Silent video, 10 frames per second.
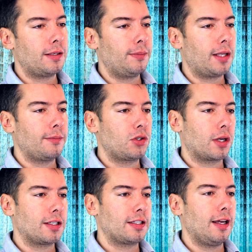sometimes you
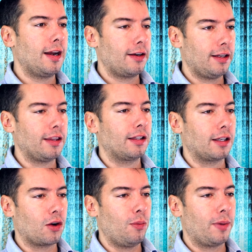can see early that
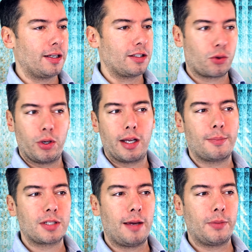the company is screwing
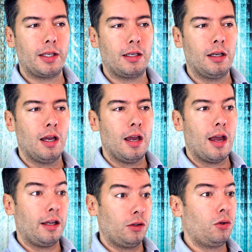up something
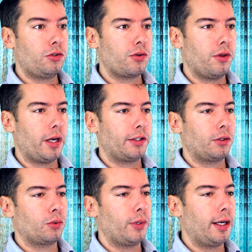and also they are
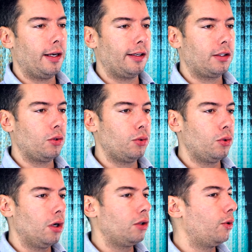not willing
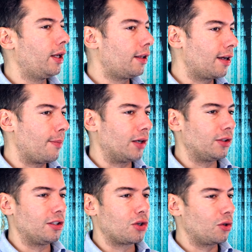to do anything about
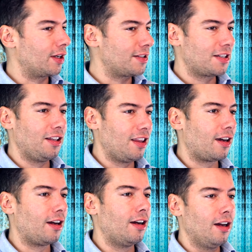it. So you can see
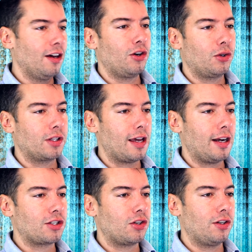the wrong
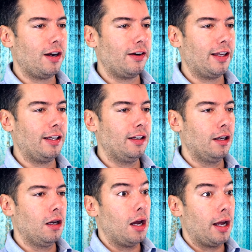direction early.
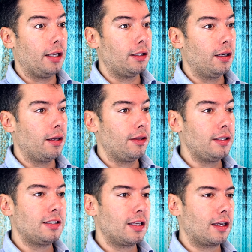And
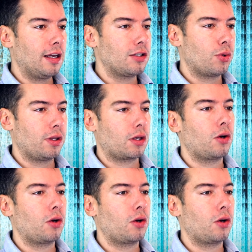this is the case with